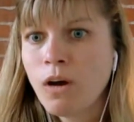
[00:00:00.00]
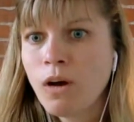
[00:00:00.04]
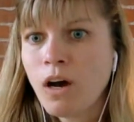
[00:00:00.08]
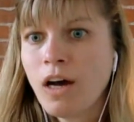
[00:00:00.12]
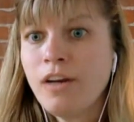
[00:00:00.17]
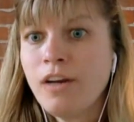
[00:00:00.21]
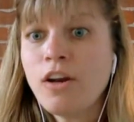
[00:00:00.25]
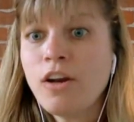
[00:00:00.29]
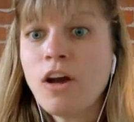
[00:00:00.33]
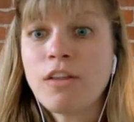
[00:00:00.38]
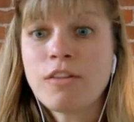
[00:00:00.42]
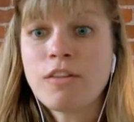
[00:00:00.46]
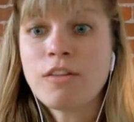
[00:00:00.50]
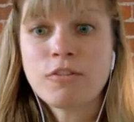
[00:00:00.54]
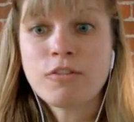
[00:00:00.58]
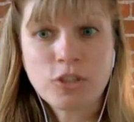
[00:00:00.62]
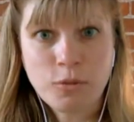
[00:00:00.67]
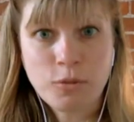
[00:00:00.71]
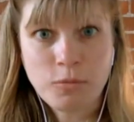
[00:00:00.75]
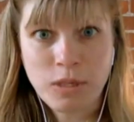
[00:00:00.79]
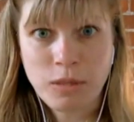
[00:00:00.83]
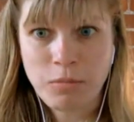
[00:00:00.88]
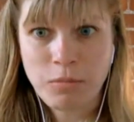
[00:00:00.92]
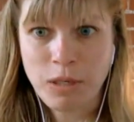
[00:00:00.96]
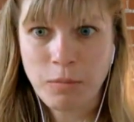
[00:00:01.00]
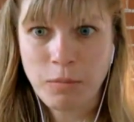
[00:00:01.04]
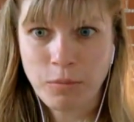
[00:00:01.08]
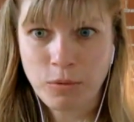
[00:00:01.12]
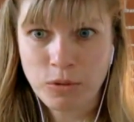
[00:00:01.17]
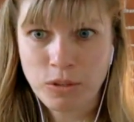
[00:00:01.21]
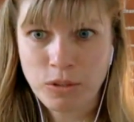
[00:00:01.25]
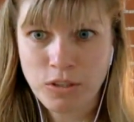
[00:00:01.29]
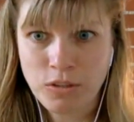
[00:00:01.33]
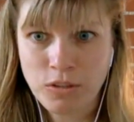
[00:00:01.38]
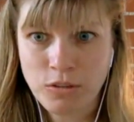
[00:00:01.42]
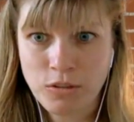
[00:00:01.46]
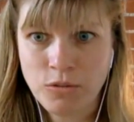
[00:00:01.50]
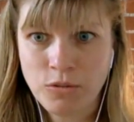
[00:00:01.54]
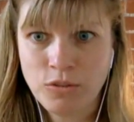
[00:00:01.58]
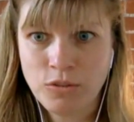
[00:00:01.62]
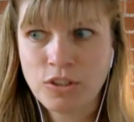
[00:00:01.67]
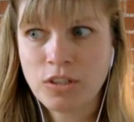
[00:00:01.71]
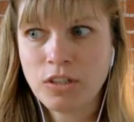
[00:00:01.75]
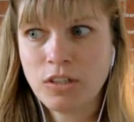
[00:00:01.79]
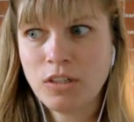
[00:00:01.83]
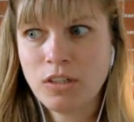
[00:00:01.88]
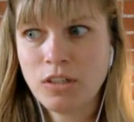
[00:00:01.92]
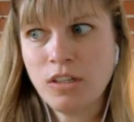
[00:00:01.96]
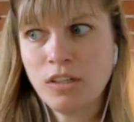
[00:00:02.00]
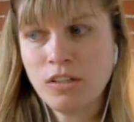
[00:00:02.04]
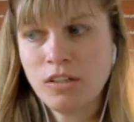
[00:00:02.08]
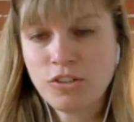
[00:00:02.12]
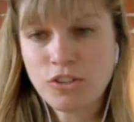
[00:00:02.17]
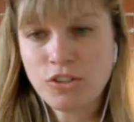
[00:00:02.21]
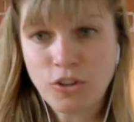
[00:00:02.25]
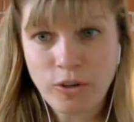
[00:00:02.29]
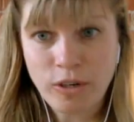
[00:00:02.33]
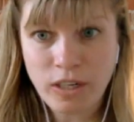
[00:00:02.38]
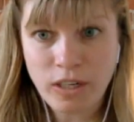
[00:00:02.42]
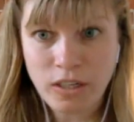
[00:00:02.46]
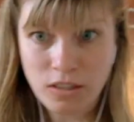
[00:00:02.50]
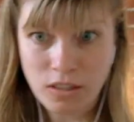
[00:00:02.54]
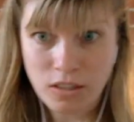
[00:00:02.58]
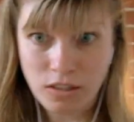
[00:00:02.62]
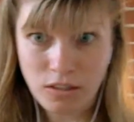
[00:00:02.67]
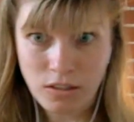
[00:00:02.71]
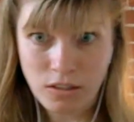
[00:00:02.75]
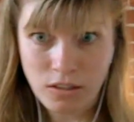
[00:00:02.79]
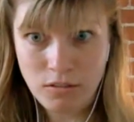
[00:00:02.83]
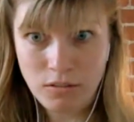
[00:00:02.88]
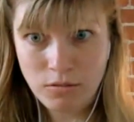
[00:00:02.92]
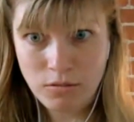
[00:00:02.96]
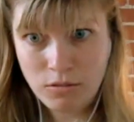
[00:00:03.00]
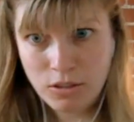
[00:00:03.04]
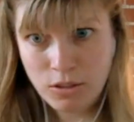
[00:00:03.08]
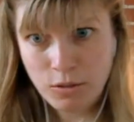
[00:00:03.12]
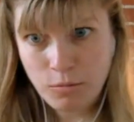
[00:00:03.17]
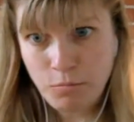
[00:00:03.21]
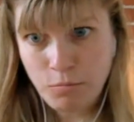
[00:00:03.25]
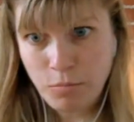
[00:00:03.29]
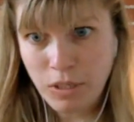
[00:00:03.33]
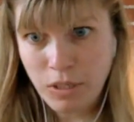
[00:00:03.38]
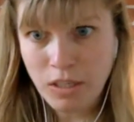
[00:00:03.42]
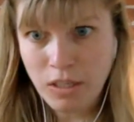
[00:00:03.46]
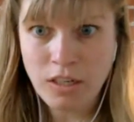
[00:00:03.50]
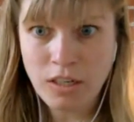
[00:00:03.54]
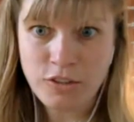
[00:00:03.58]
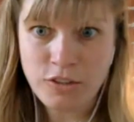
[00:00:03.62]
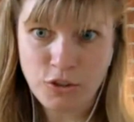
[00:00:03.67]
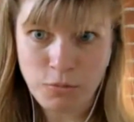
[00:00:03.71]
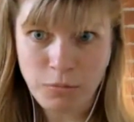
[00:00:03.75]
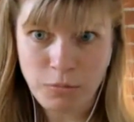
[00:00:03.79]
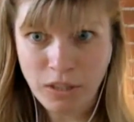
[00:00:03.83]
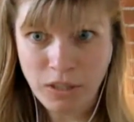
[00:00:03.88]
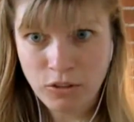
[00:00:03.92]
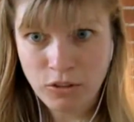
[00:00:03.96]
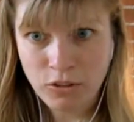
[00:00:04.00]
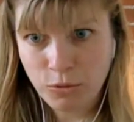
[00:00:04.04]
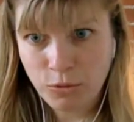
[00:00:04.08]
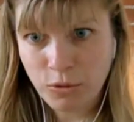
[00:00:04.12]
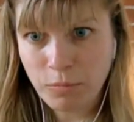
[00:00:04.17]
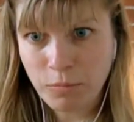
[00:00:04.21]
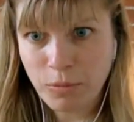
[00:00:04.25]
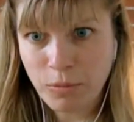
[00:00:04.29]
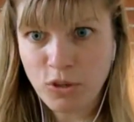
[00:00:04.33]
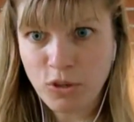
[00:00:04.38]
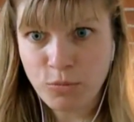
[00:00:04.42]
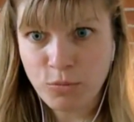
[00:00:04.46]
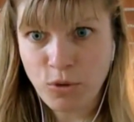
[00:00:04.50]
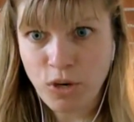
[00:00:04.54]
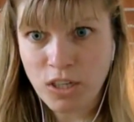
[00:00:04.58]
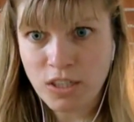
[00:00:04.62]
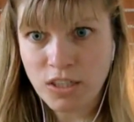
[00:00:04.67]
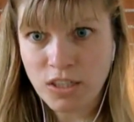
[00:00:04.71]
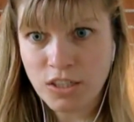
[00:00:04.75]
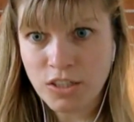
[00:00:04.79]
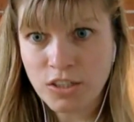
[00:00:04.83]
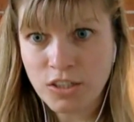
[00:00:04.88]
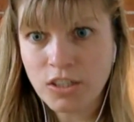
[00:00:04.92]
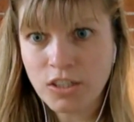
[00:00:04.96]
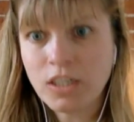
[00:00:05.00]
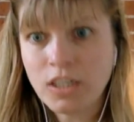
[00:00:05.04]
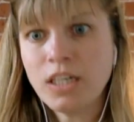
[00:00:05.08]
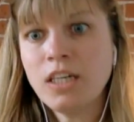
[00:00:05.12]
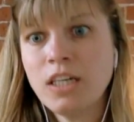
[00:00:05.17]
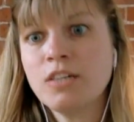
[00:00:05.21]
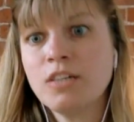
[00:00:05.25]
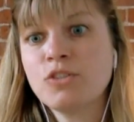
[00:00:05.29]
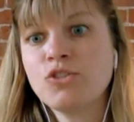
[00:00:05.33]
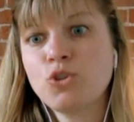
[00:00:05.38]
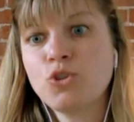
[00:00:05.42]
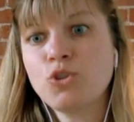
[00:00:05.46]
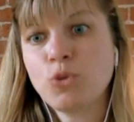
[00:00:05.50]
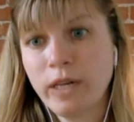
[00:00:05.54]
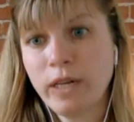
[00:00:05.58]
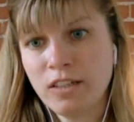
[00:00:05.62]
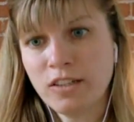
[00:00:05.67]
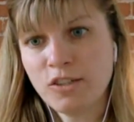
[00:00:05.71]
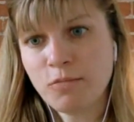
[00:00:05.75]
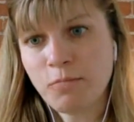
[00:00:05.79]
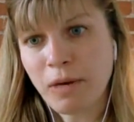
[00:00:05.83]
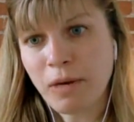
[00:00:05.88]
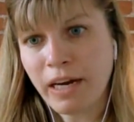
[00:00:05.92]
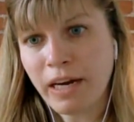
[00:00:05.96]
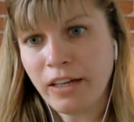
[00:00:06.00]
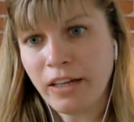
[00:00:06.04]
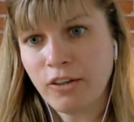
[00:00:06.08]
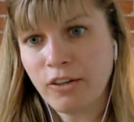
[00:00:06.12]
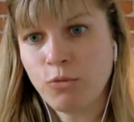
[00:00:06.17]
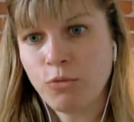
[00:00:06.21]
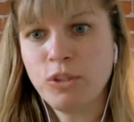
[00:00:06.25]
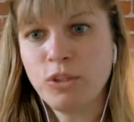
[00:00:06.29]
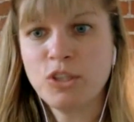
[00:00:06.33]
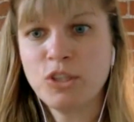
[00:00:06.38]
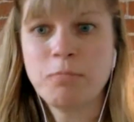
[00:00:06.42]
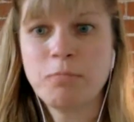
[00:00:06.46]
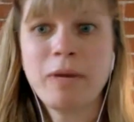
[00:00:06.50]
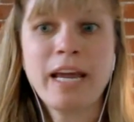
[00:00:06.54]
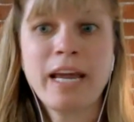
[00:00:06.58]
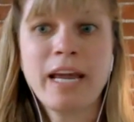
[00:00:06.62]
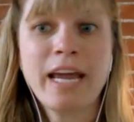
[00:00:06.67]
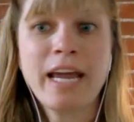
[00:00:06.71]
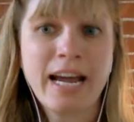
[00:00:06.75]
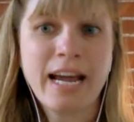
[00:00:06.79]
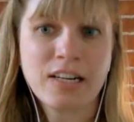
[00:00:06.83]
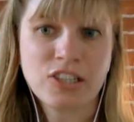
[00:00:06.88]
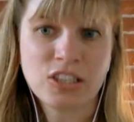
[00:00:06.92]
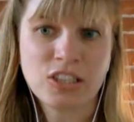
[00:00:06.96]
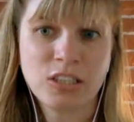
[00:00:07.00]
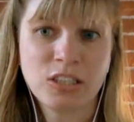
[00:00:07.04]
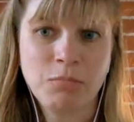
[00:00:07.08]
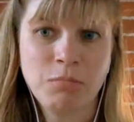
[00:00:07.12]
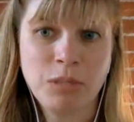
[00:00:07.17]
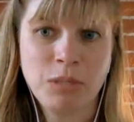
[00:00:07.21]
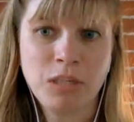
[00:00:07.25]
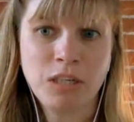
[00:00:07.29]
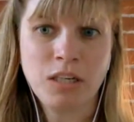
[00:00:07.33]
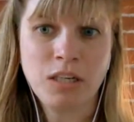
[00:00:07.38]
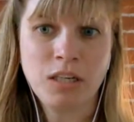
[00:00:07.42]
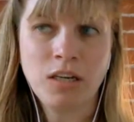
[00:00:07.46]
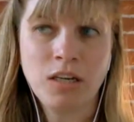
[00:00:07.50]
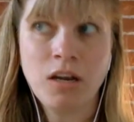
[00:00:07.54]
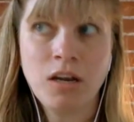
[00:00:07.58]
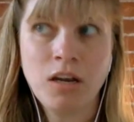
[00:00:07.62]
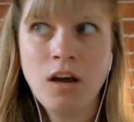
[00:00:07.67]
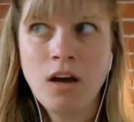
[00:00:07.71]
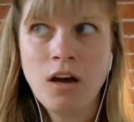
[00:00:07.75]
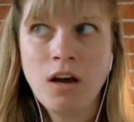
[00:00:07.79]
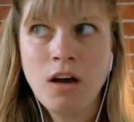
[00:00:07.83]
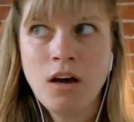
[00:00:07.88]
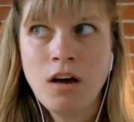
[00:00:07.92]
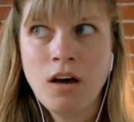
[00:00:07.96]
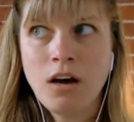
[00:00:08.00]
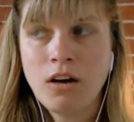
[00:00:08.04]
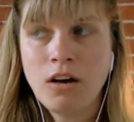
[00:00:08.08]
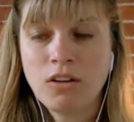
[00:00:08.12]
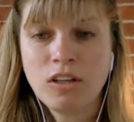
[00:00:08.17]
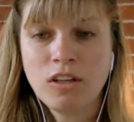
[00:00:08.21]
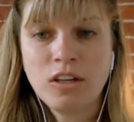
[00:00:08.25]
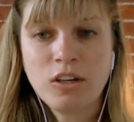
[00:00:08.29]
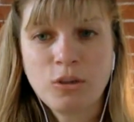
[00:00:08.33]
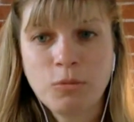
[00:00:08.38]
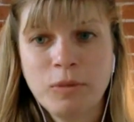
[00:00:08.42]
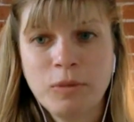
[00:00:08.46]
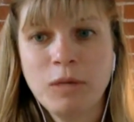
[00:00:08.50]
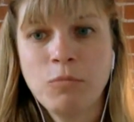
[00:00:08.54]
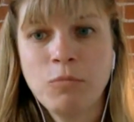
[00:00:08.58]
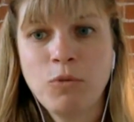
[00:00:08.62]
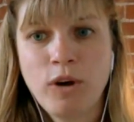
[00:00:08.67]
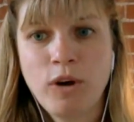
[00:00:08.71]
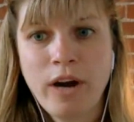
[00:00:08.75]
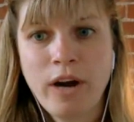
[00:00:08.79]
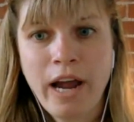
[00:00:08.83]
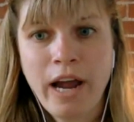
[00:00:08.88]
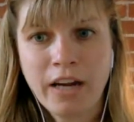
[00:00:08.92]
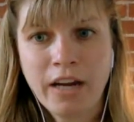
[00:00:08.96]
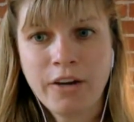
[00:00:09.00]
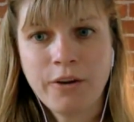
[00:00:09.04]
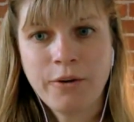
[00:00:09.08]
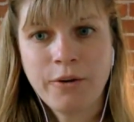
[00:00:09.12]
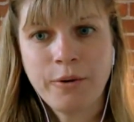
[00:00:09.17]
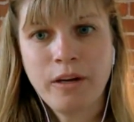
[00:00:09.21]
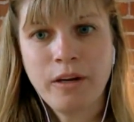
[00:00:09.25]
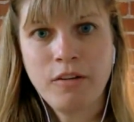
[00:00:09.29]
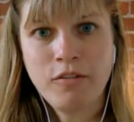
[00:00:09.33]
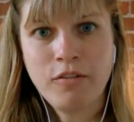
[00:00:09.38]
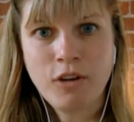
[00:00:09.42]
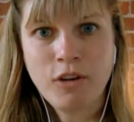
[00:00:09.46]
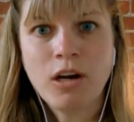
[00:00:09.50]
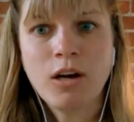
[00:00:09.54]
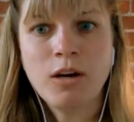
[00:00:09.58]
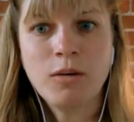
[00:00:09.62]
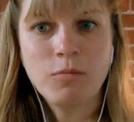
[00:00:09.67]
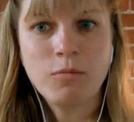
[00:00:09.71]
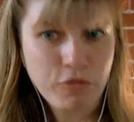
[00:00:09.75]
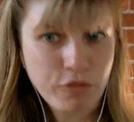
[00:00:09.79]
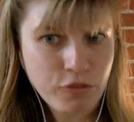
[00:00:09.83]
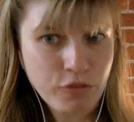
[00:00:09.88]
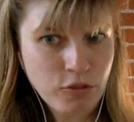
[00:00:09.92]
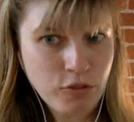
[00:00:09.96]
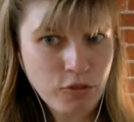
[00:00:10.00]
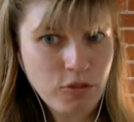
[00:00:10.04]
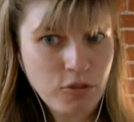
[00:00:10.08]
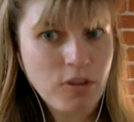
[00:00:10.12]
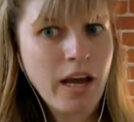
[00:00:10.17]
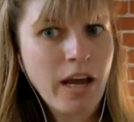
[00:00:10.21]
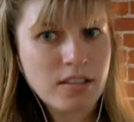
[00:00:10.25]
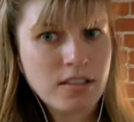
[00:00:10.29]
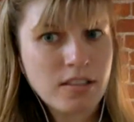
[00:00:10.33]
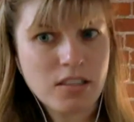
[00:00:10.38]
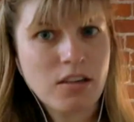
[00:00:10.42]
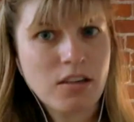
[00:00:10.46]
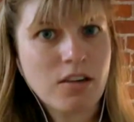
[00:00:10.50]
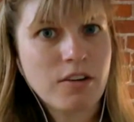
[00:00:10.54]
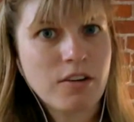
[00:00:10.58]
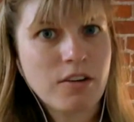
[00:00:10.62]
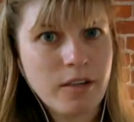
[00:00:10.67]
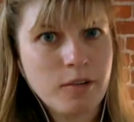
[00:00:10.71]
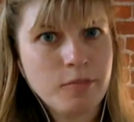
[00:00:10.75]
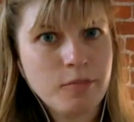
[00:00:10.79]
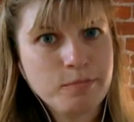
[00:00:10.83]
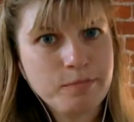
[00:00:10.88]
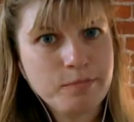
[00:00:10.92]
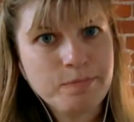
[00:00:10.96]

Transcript: Another term that people use, it's starting to be intermingled with postprocessor, is transpiler, which may actually be a little bit more accurate for that scenario.